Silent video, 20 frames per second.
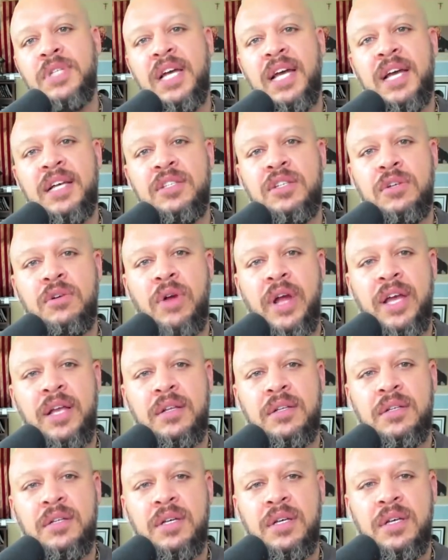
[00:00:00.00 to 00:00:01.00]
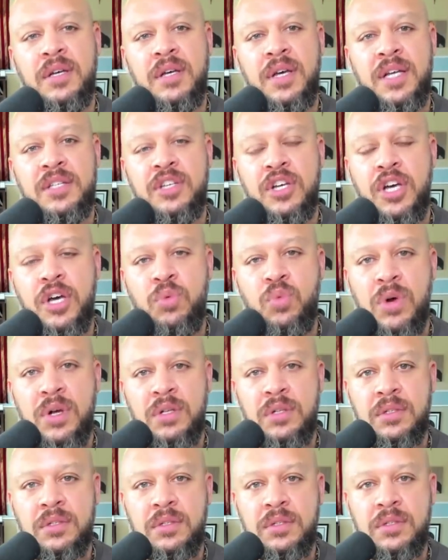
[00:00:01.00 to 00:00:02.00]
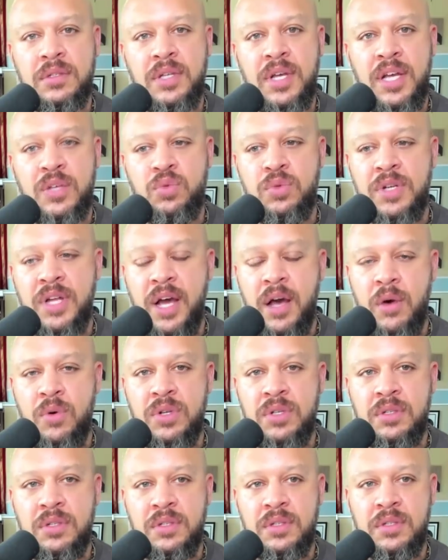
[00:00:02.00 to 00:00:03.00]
That's a great. That's a good one. That's one that I would